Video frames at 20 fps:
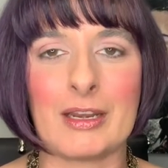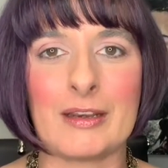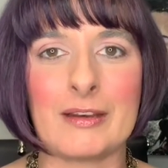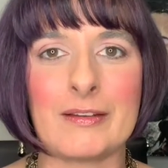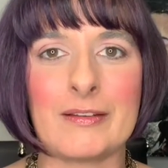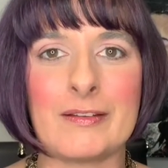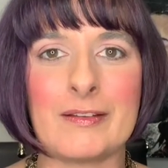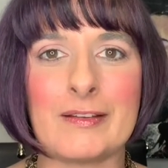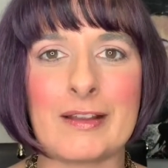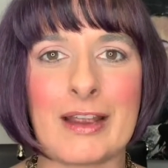It
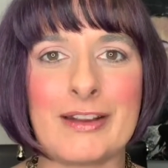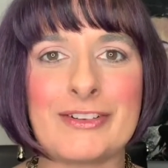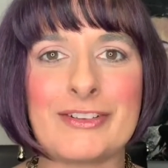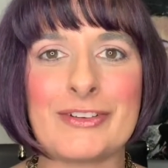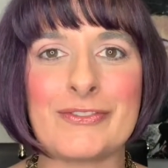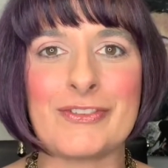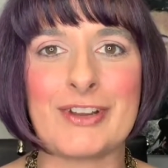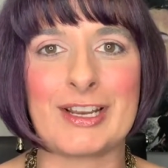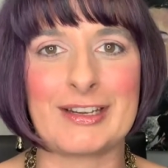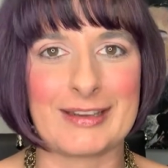is such
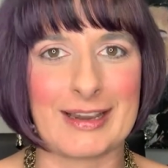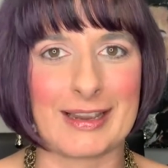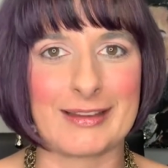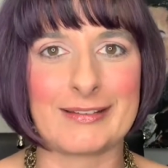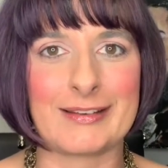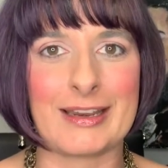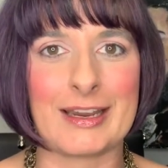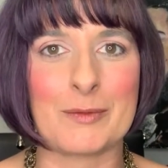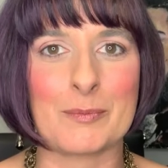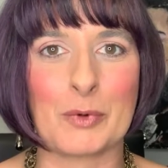a
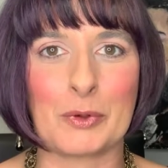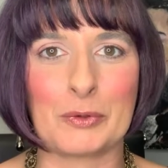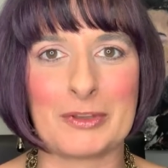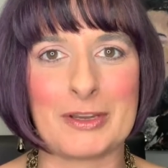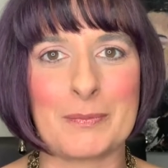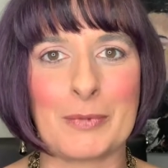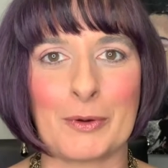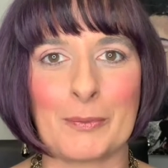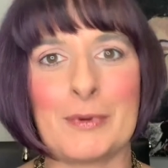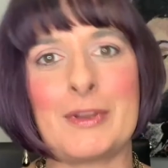fantastic
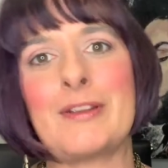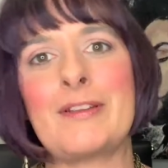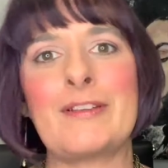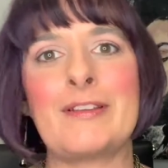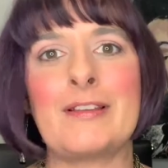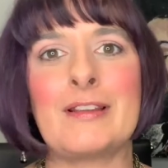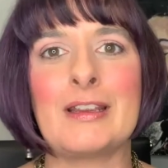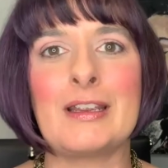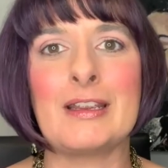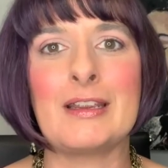
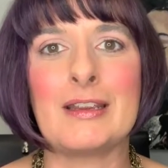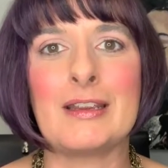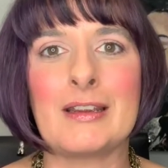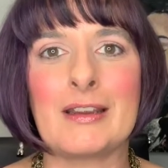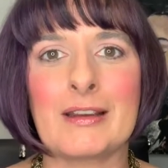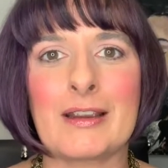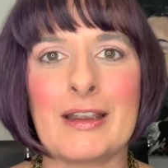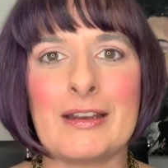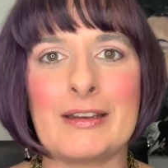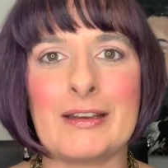multi-purpose
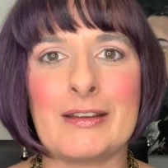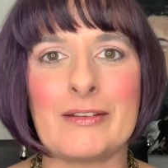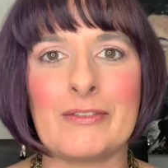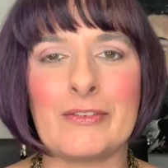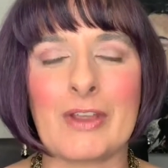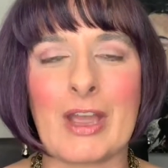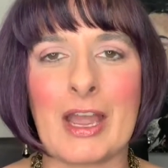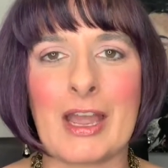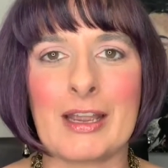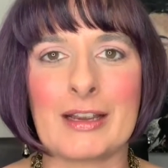kind
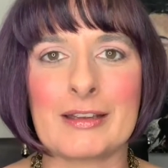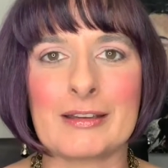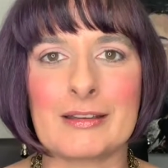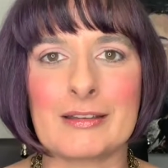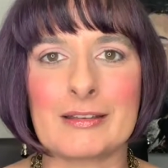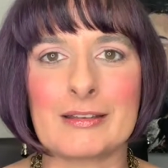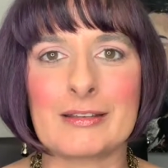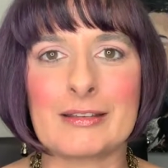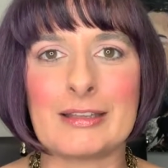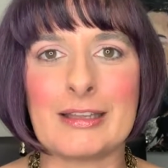of
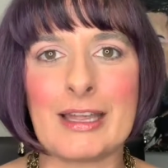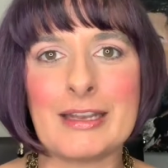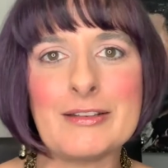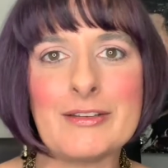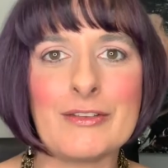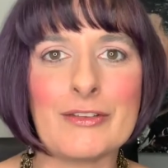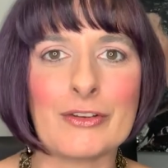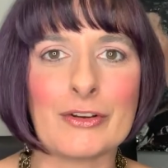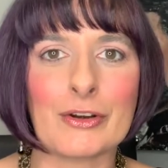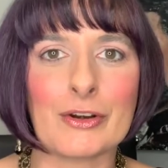
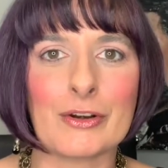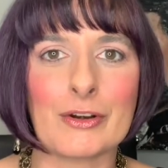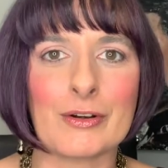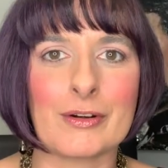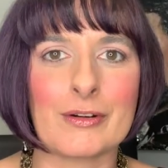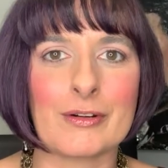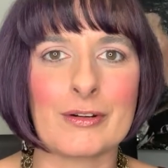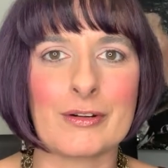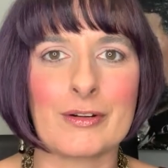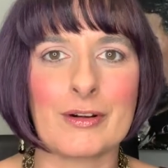
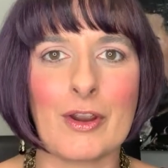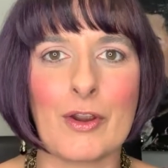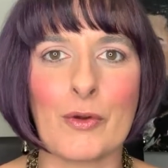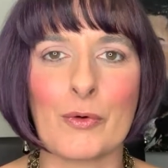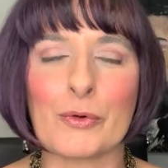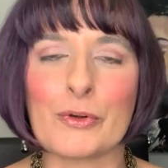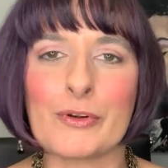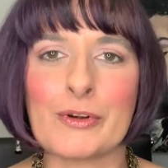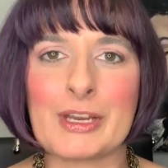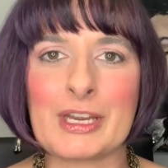cleanser,
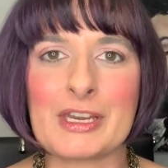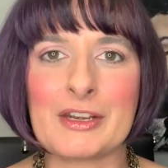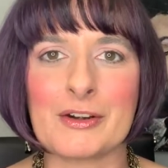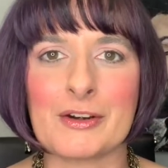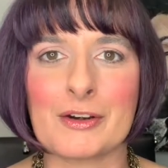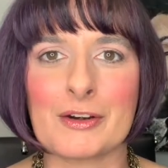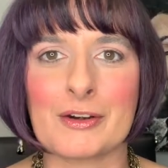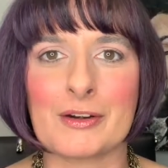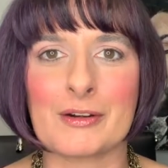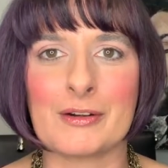odor
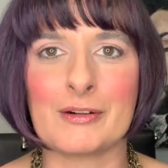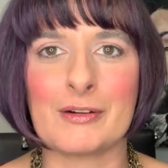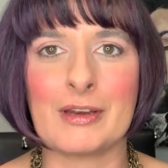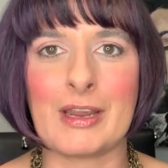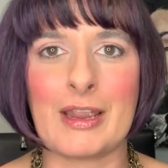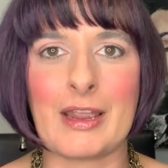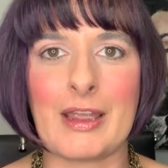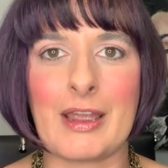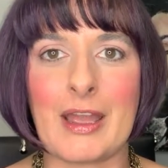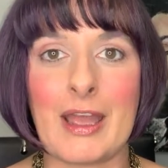eater,
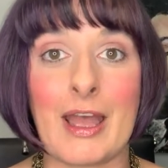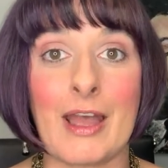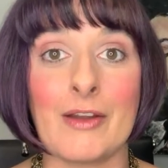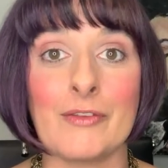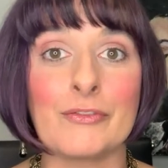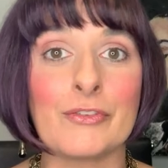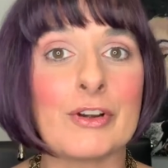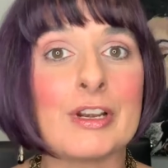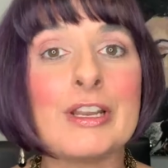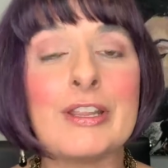
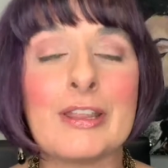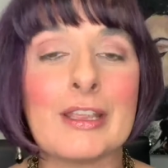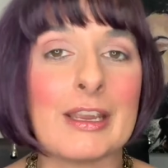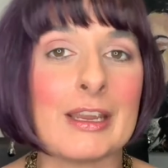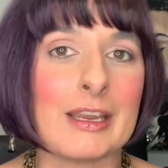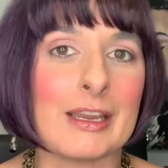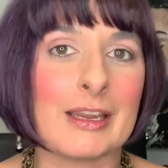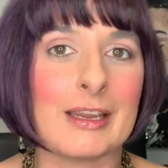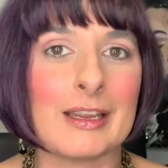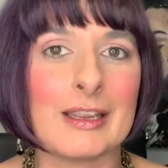
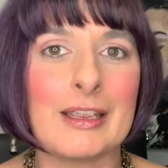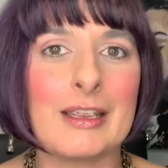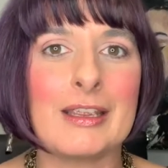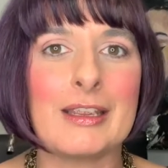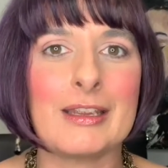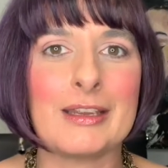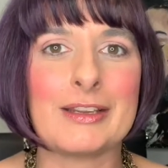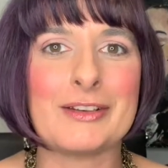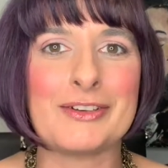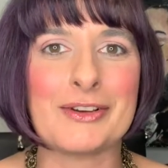everything
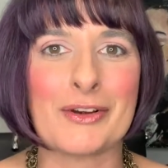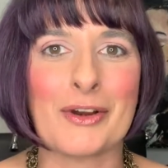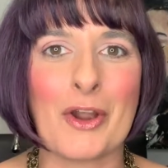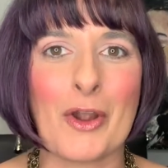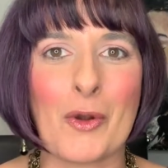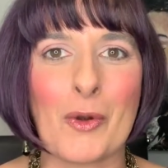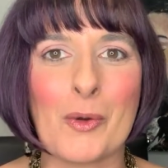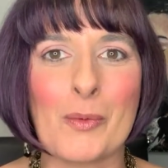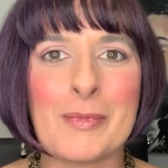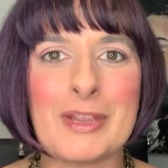in your
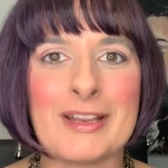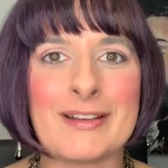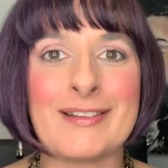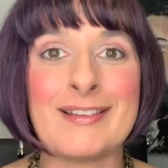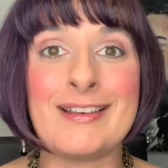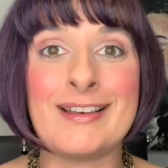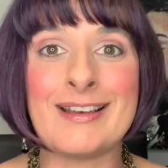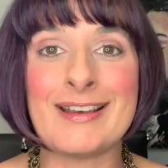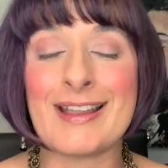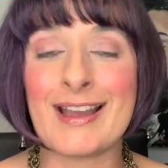home. It's
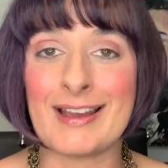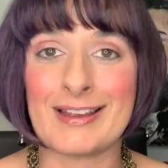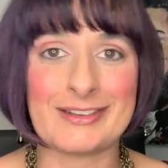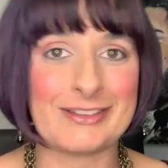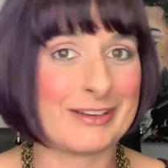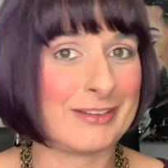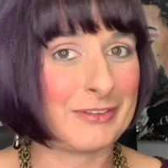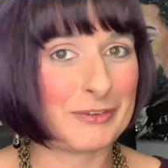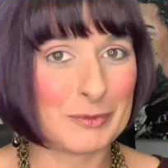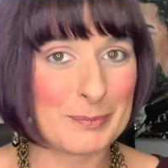not
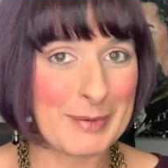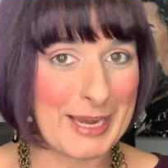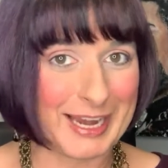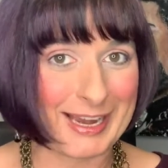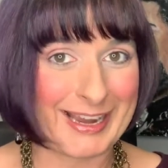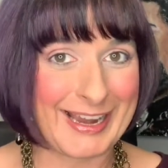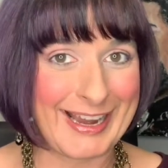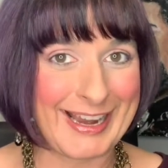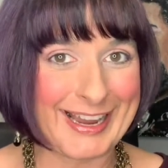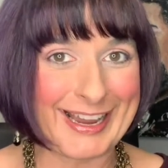just for
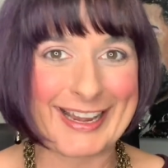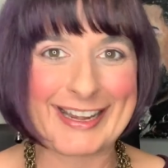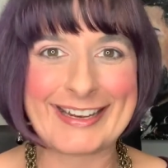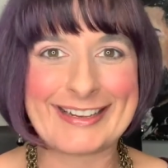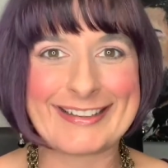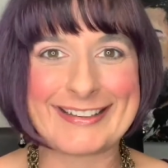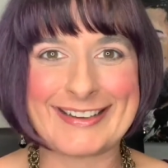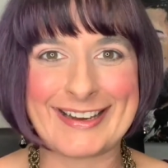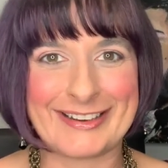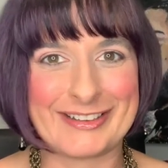baking and
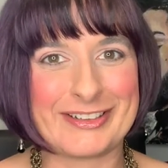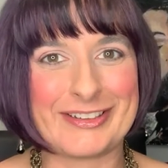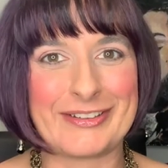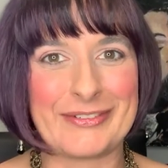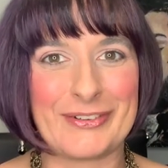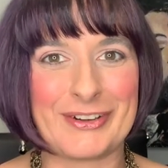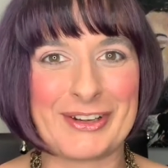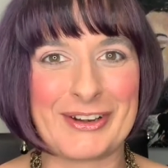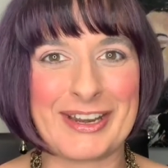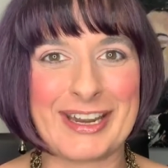it's not just
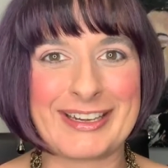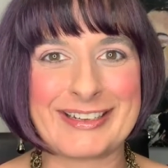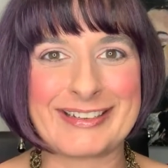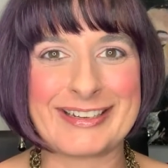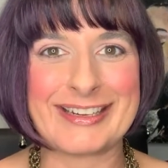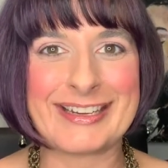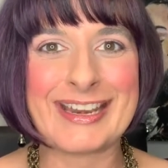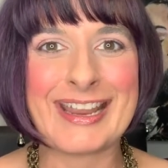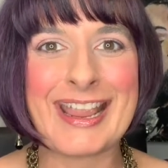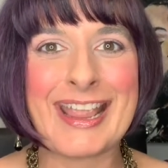for your
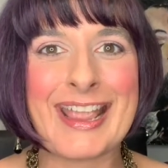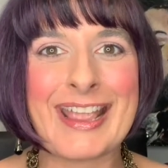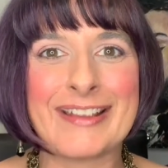kitchen.